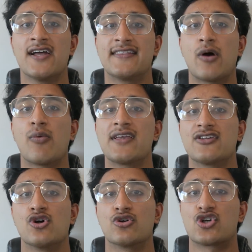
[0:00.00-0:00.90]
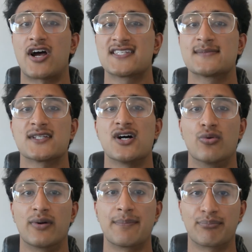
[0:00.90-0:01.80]
That way your triceps are
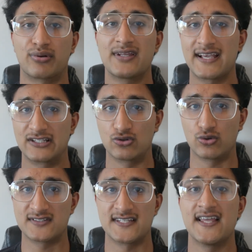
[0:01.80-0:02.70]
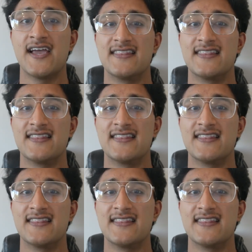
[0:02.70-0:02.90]
already pre-exhausted.